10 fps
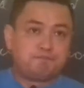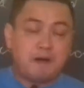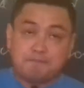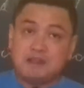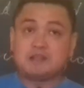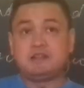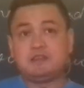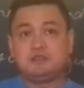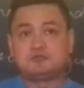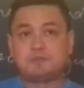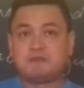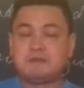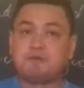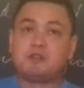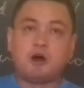publicly to the
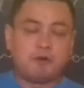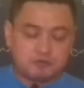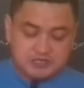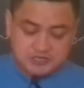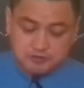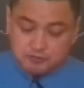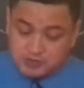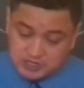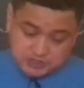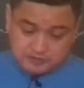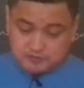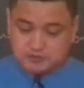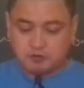people about this new religion.